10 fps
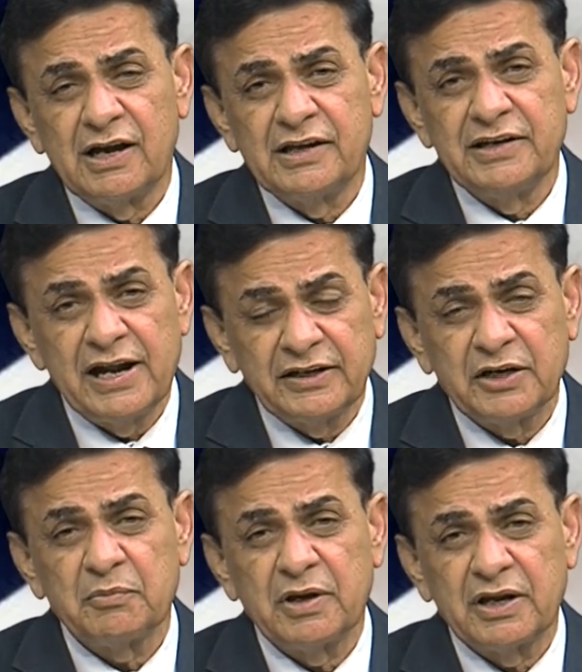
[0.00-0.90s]
I
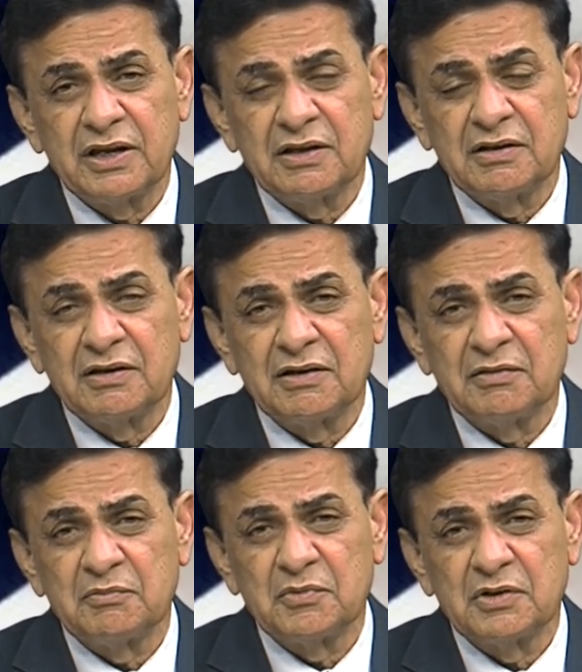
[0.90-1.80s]
knighted by uh,
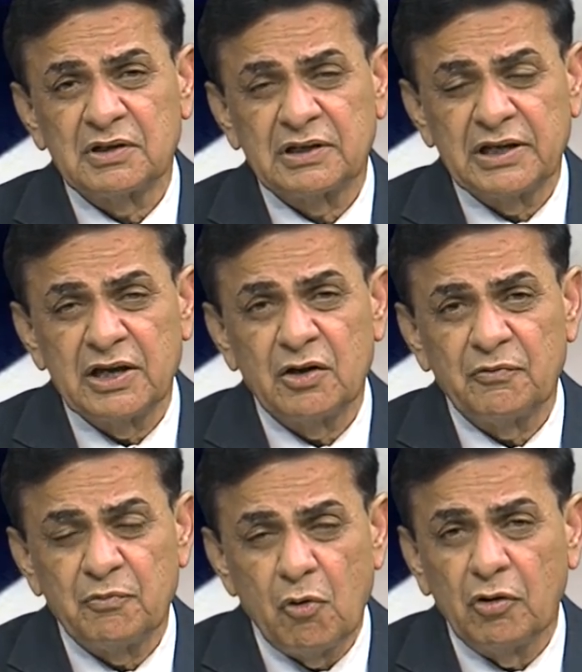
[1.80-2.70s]
King
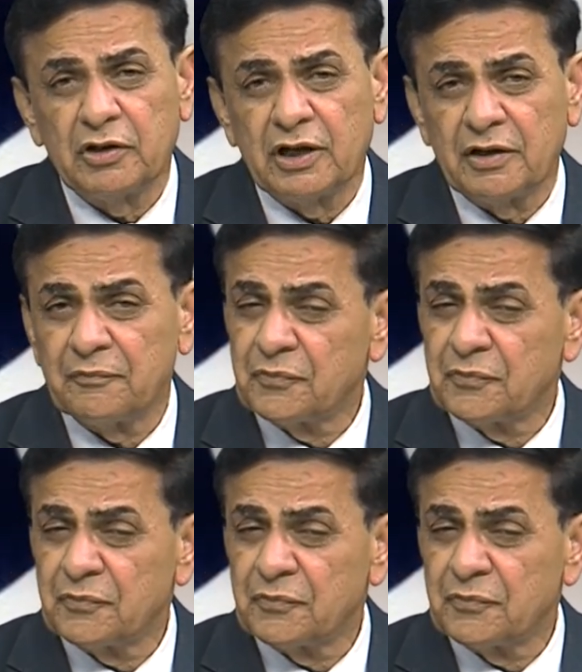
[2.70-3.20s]
of Malta